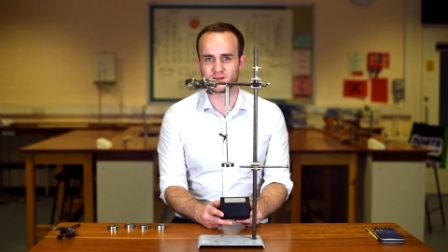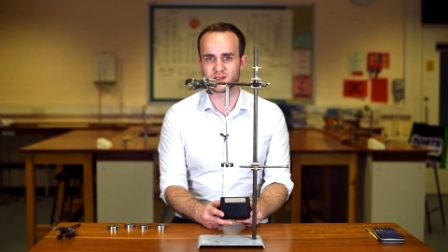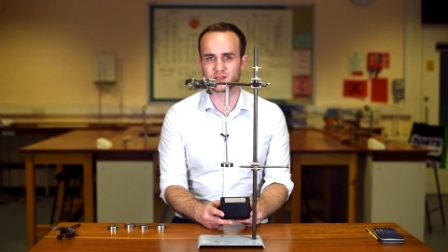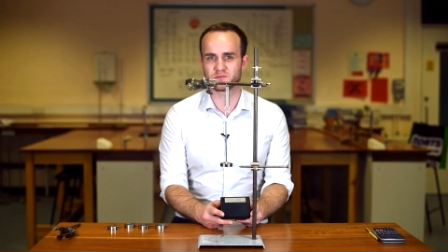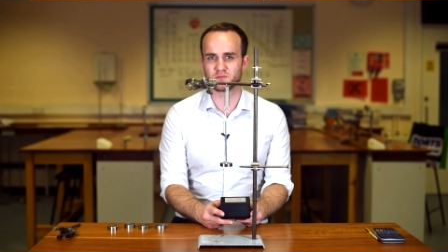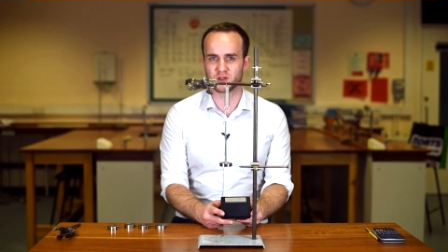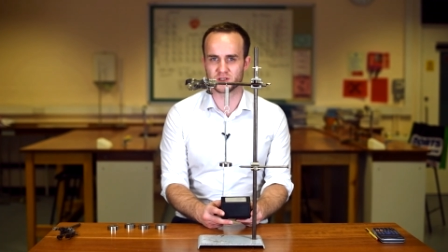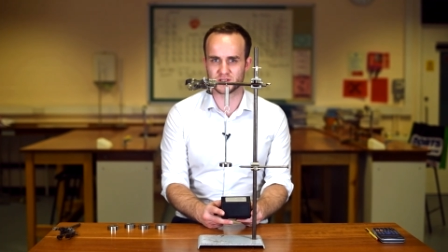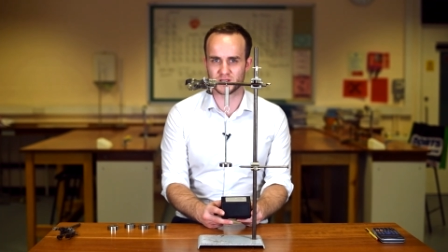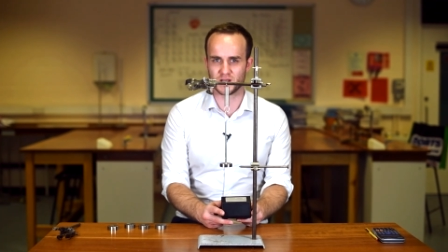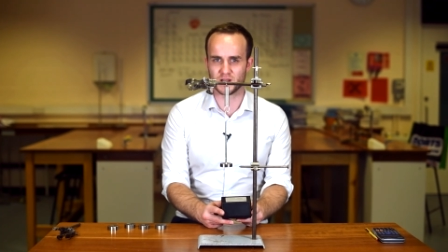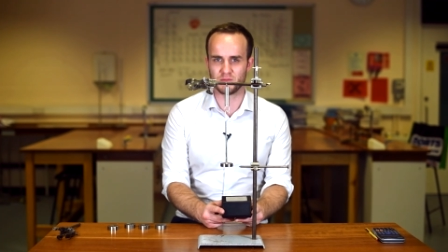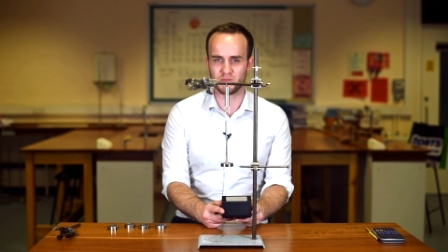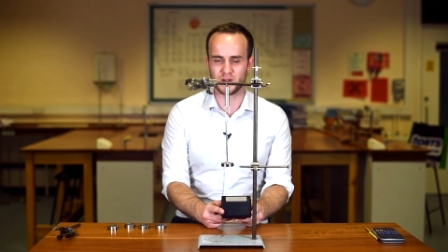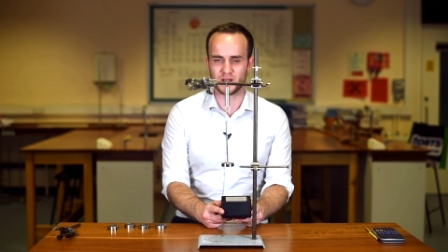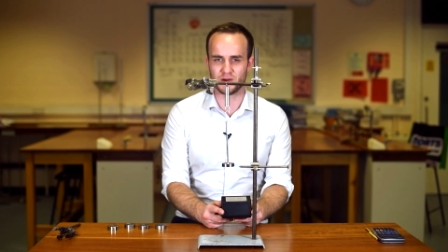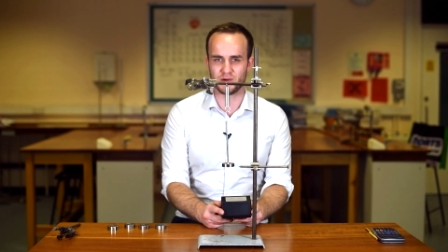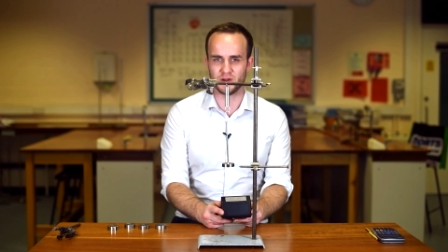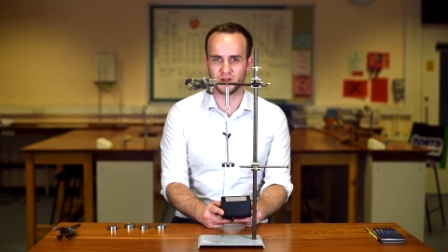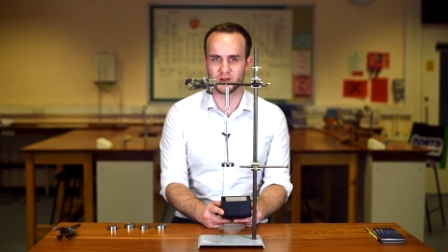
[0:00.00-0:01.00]
That's my time
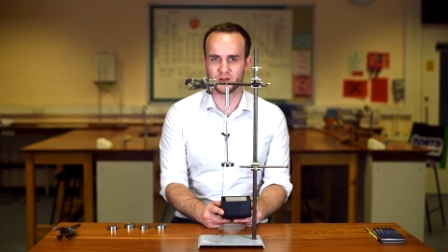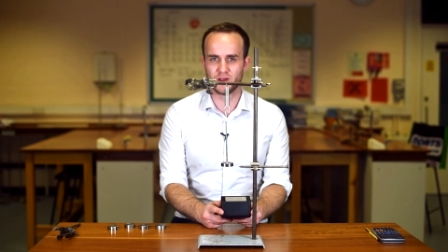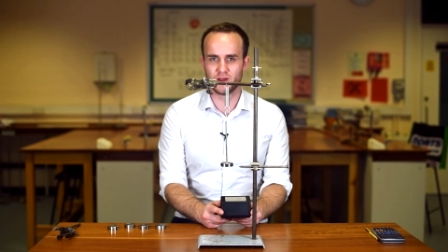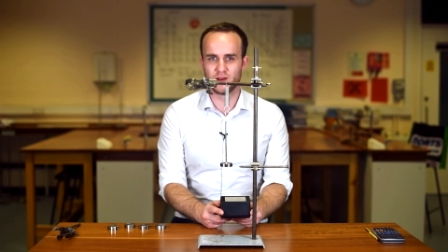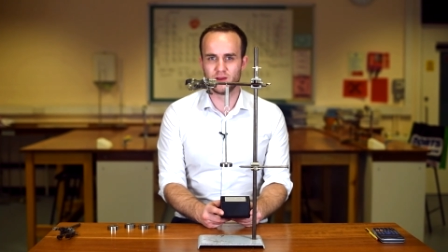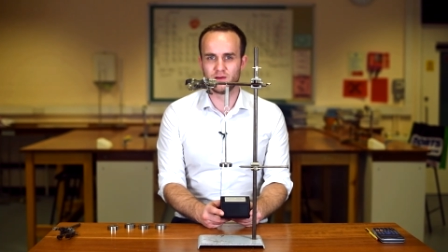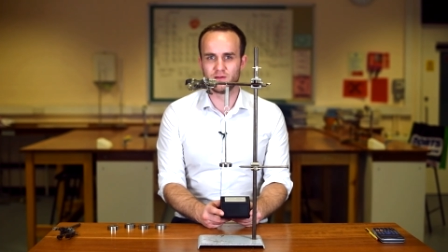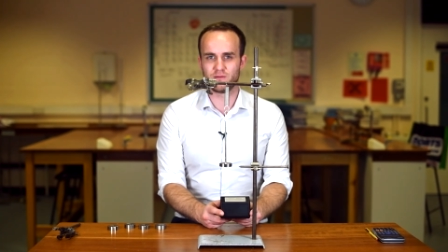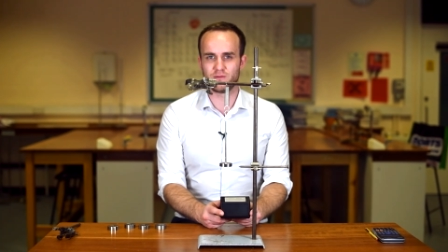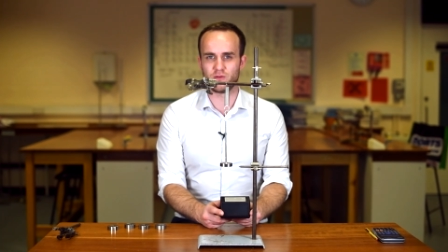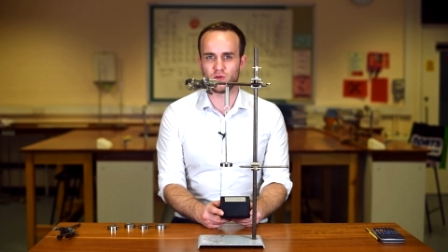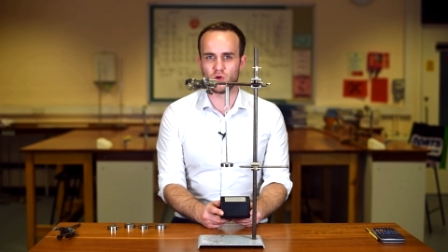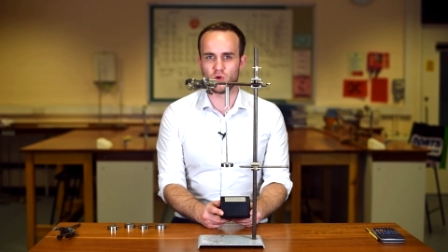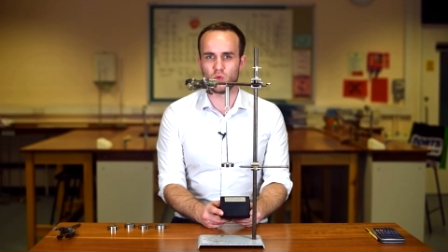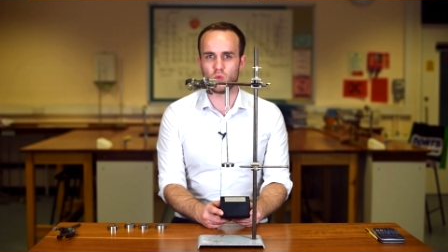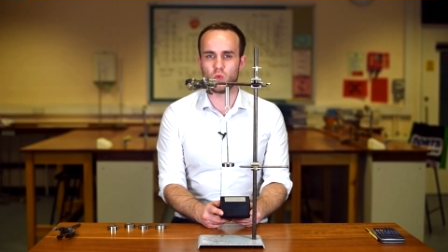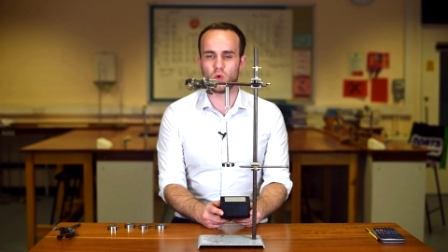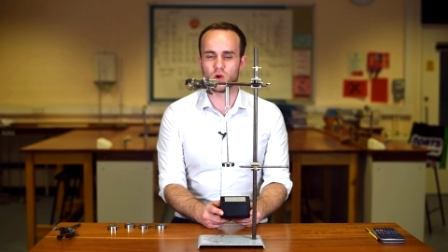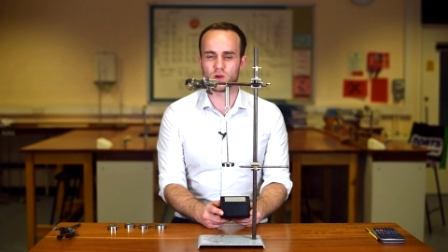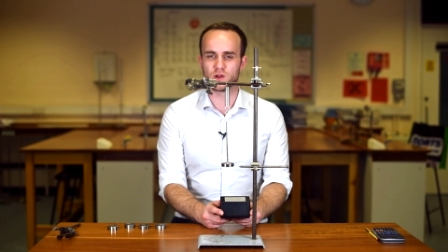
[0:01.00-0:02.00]
period for
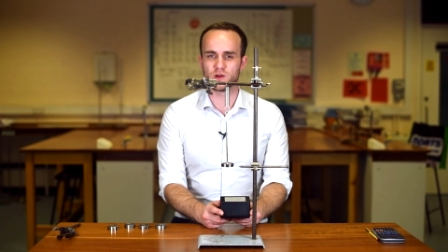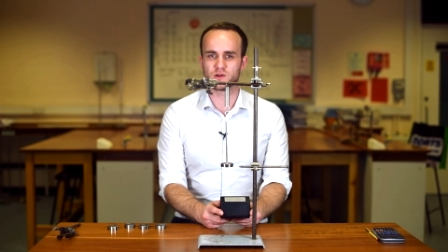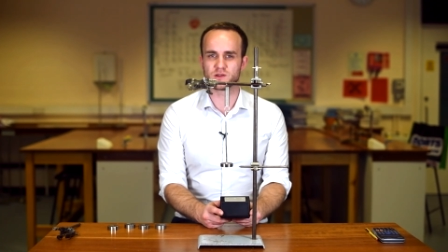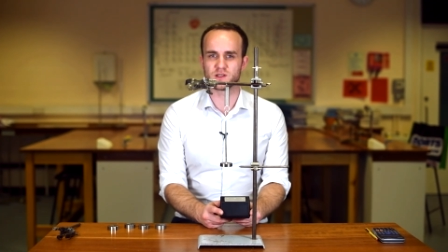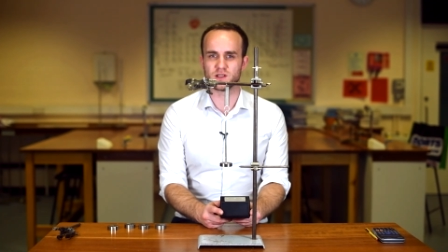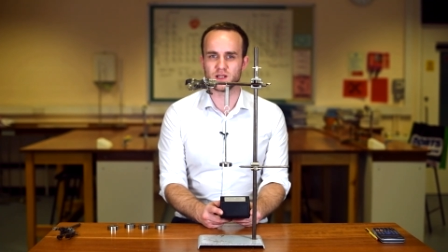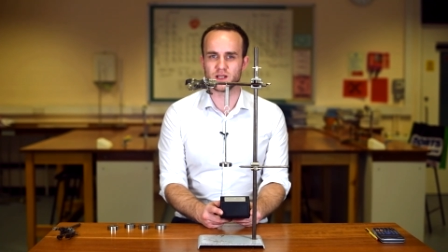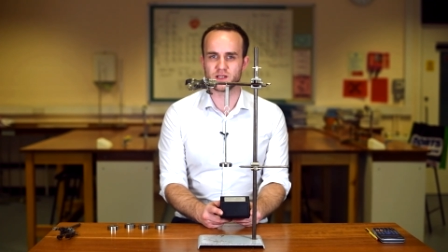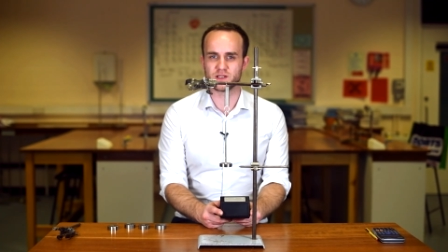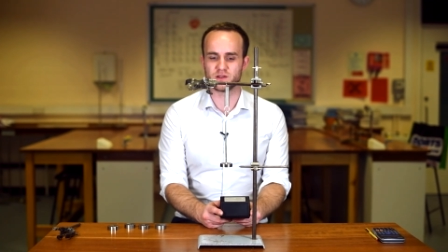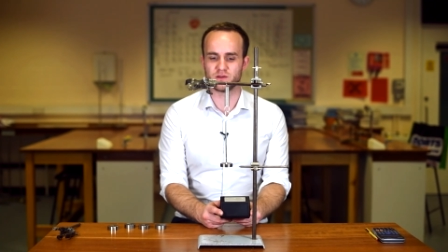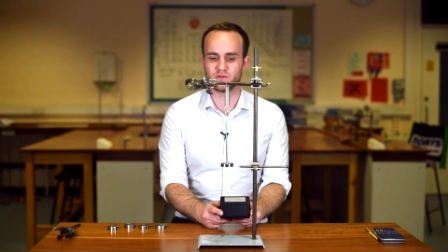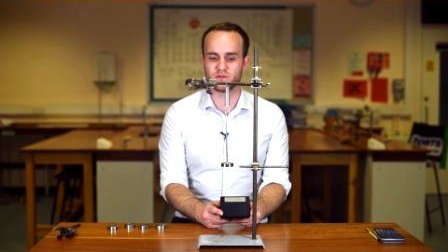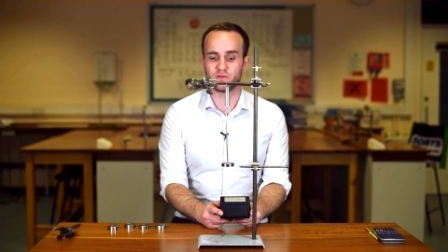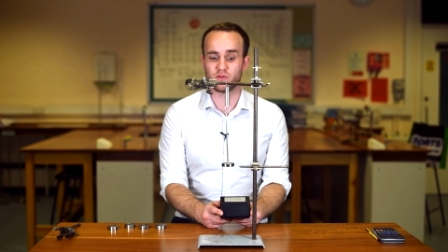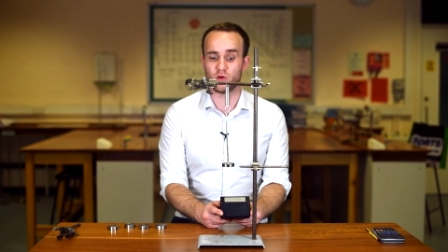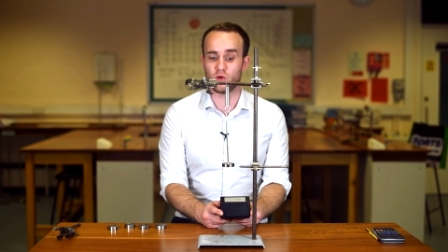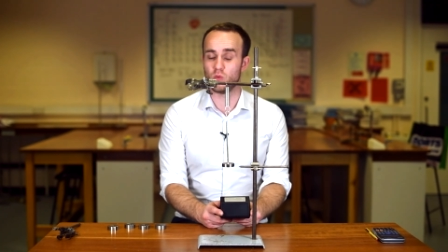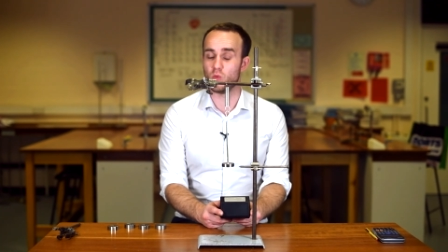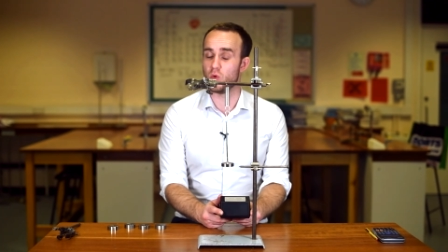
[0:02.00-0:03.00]
one oscillation
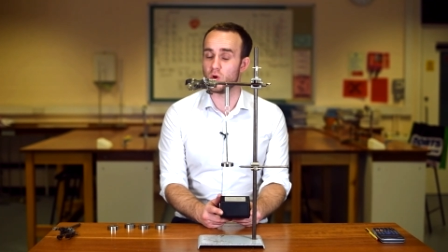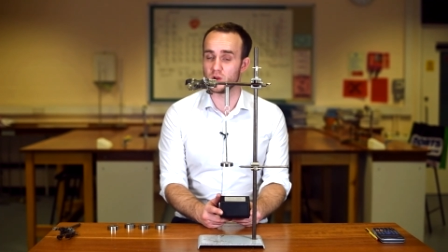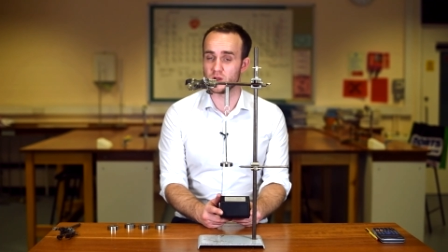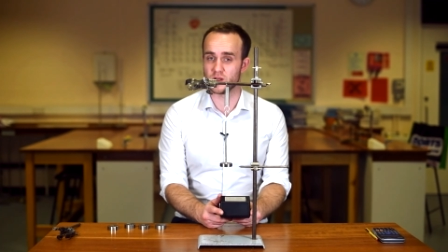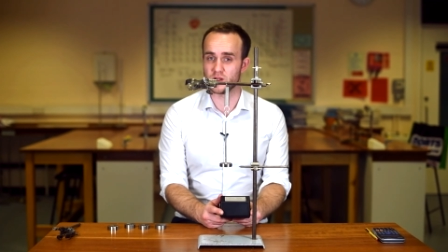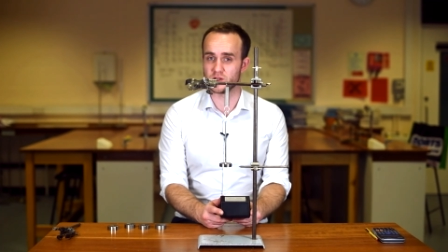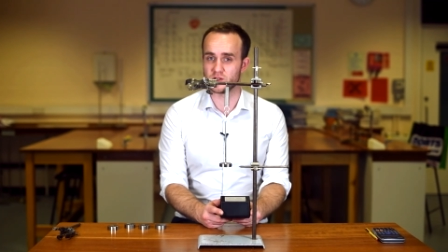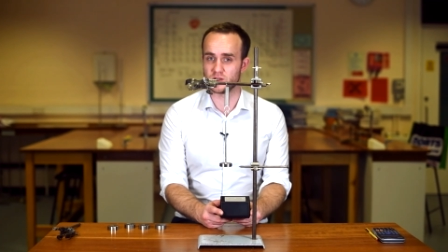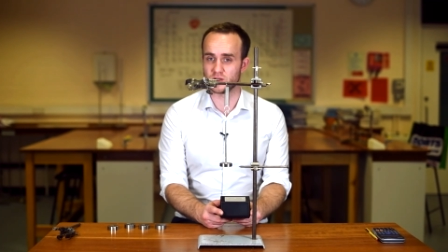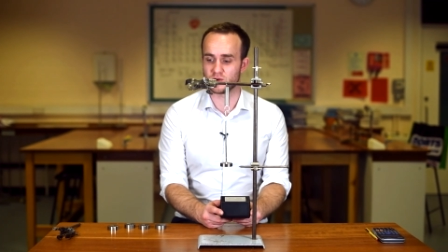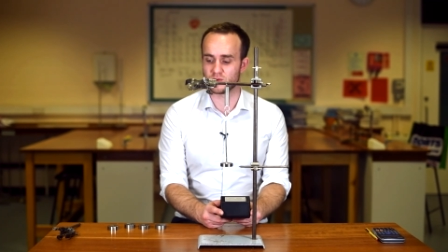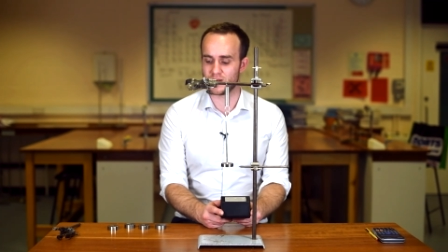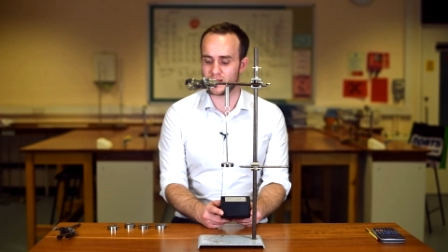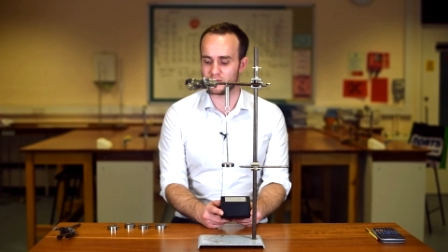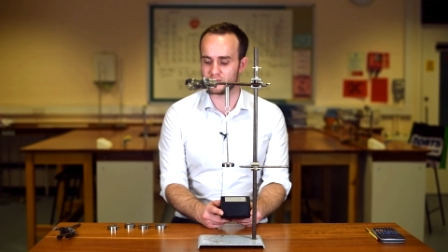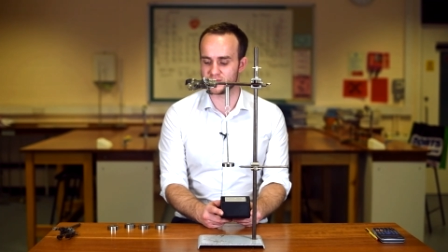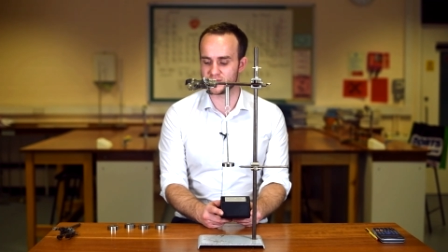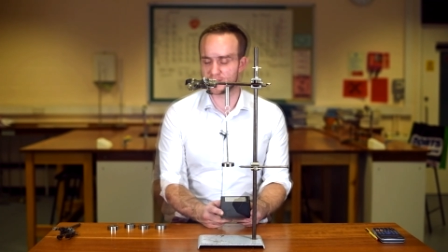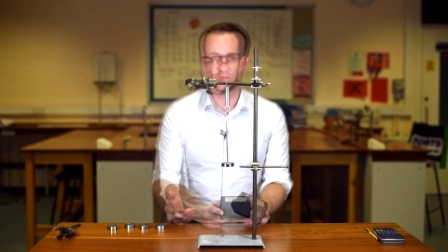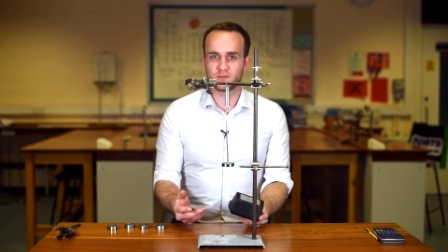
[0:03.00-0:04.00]
for 100
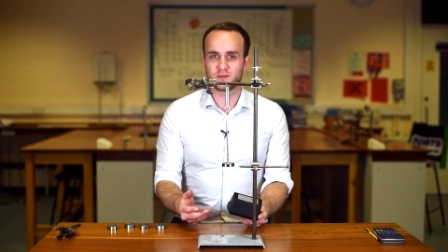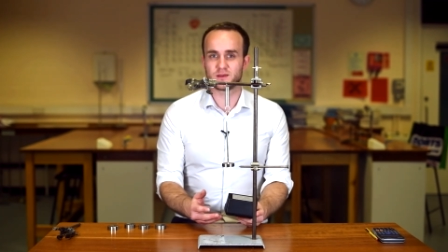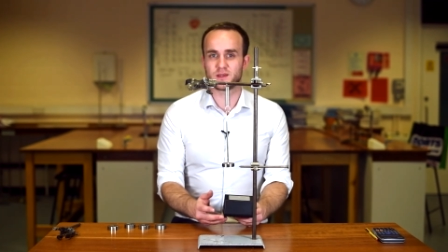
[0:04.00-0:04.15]
grams.